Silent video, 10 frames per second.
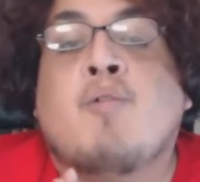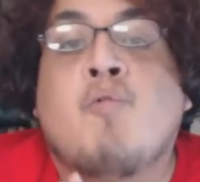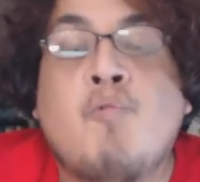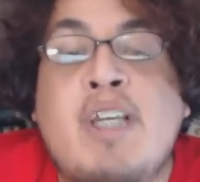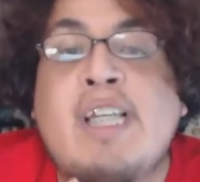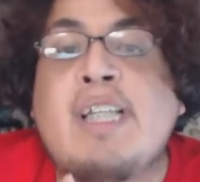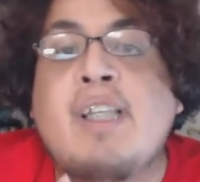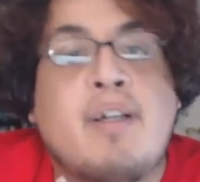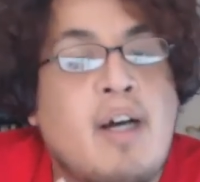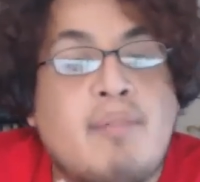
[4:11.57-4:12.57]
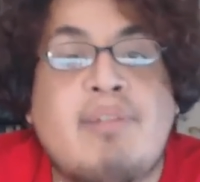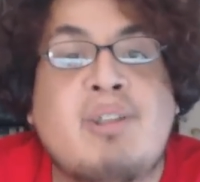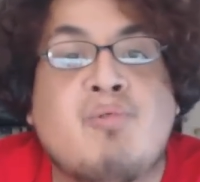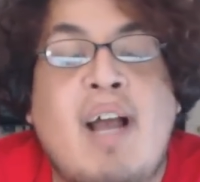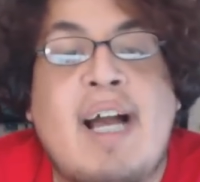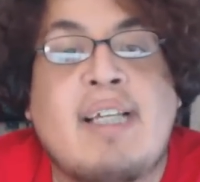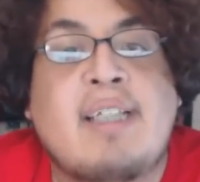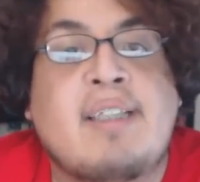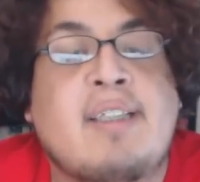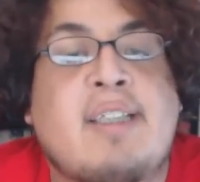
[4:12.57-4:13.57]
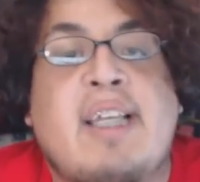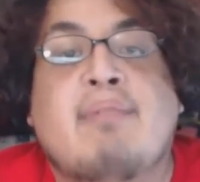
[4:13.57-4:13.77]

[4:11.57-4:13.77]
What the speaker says: queen of the dragons,